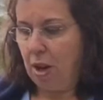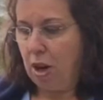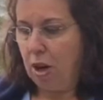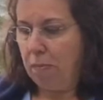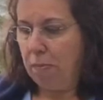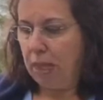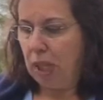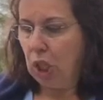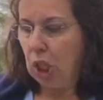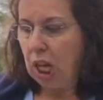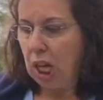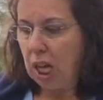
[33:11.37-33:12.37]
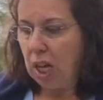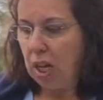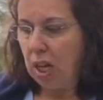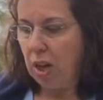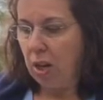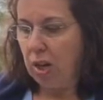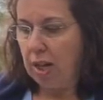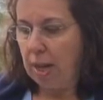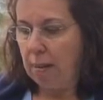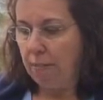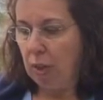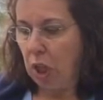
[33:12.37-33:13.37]
Artemisia
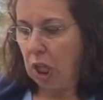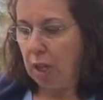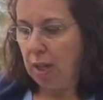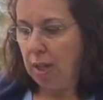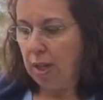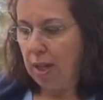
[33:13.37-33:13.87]
Artemisia.